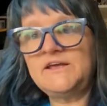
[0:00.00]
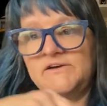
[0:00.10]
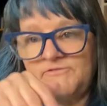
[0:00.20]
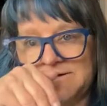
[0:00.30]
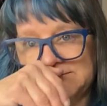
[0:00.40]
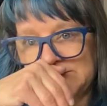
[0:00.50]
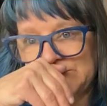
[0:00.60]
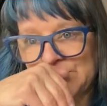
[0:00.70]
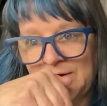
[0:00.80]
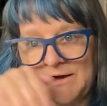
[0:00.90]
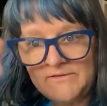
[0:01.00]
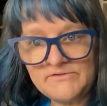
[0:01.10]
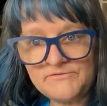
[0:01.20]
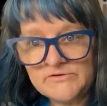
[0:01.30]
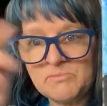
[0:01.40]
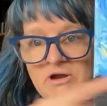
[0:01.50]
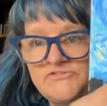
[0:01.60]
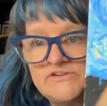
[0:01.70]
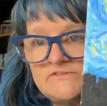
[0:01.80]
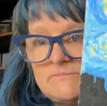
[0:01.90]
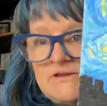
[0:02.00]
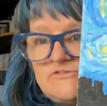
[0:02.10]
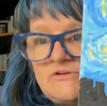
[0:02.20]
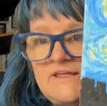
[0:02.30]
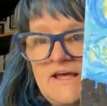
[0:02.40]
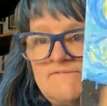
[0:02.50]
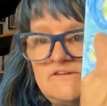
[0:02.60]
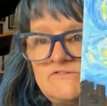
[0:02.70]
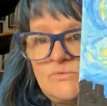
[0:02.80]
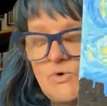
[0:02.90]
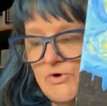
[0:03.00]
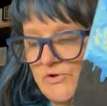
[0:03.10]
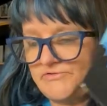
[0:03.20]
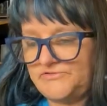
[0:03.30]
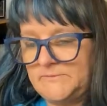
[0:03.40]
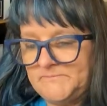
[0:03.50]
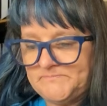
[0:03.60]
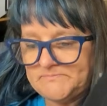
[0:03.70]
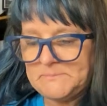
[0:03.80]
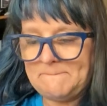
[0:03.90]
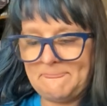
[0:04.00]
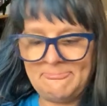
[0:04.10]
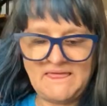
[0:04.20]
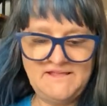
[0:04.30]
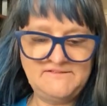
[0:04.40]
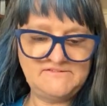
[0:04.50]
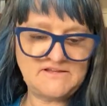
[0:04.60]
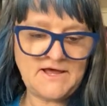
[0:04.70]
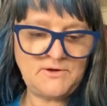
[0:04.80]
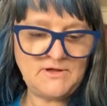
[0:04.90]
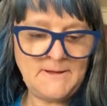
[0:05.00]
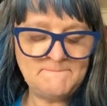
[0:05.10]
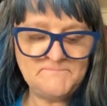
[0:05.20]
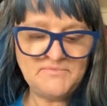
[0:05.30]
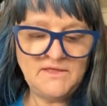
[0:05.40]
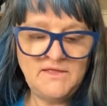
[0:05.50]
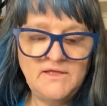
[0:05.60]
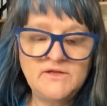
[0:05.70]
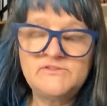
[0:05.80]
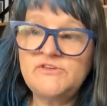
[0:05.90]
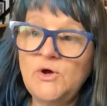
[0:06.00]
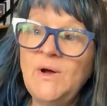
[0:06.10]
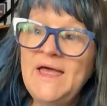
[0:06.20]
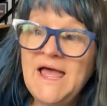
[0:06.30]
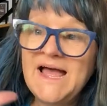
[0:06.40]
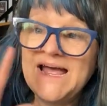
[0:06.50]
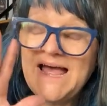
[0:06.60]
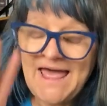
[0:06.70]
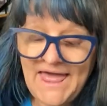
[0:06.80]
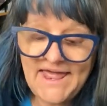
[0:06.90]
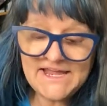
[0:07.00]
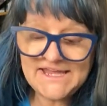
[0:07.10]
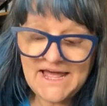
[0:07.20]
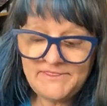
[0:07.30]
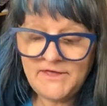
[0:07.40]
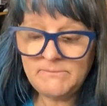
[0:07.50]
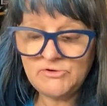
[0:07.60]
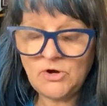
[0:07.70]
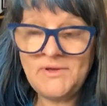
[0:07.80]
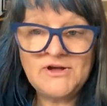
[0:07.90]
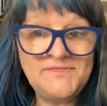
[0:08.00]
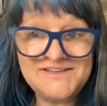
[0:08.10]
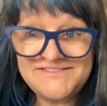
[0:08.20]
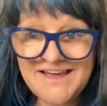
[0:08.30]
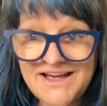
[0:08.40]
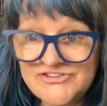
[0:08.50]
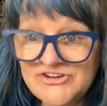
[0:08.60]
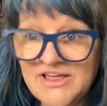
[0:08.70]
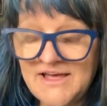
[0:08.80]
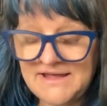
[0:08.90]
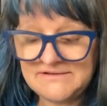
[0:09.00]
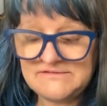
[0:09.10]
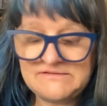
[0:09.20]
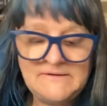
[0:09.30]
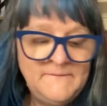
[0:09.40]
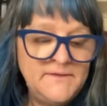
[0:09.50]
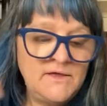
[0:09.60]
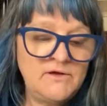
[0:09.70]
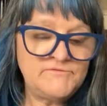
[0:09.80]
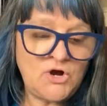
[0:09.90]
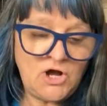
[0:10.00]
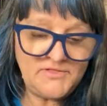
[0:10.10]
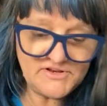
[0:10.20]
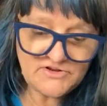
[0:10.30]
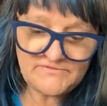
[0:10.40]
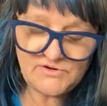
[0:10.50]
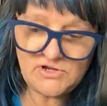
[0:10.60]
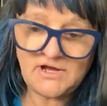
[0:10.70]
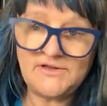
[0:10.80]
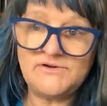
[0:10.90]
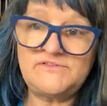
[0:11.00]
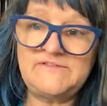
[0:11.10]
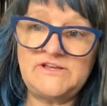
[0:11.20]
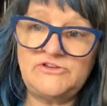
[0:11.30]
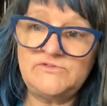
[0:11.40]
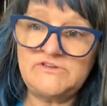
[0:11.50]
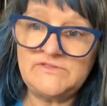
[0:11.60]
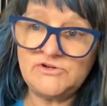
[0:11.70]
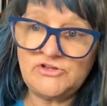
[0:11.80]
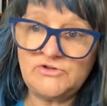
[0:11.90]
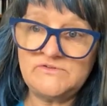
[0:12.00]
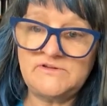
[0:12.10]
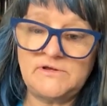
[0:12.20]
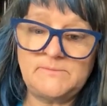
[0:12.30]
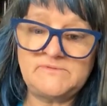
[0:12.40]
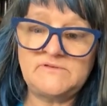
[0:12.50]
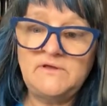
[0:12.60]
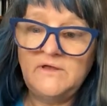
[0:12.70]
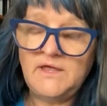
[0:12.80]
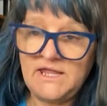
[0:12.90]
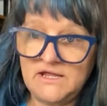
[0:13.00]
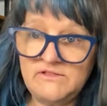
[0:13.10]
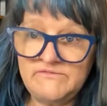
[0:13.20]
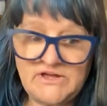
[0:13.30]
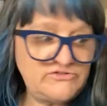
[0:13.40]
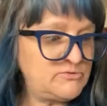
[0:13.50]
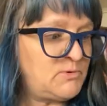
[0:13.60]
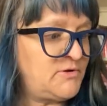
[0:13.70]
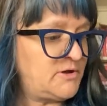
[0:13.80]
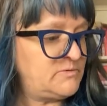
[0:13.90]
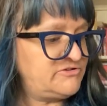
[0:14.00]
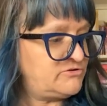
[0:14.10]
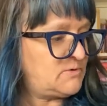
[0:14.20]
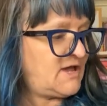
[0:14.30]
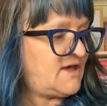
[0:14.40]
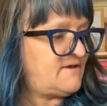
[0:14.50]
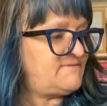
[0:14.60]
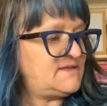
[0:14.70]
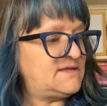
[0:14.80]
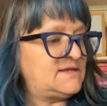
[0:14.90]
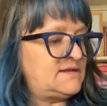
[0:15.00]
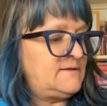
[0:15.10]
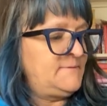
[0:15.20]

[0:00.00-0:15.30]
I forget to draw out in the first project is make sure they have these swirls in the sky, okay? So get them going on the dash lines for all the different colors, and then using their Q-tips and their vegetable oil, which you will have in